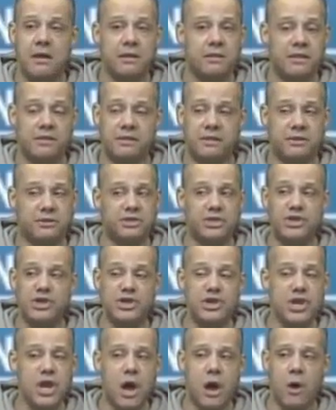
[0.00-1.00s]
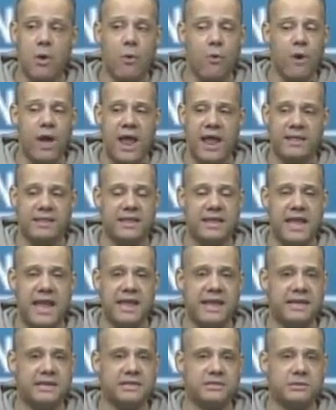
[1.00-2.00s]
there's no way the
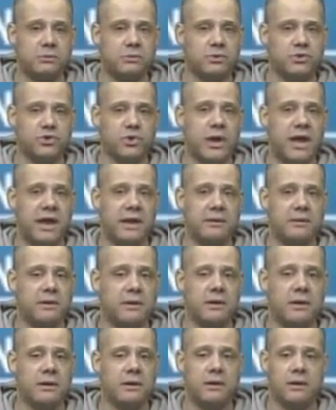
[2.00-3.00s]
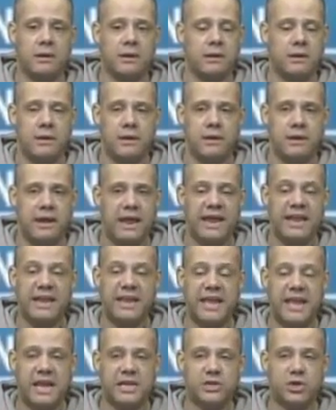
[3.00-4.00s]
Yankees will try and
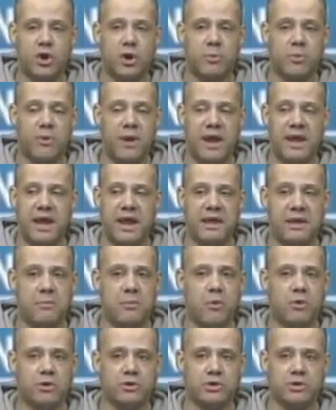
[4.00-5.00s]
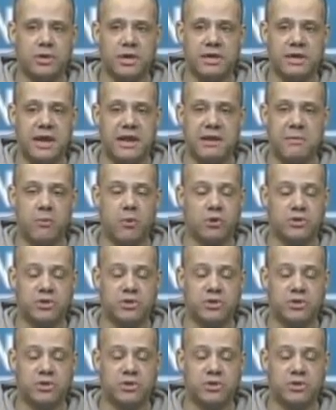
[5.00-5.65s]
engage Harper in any more talks.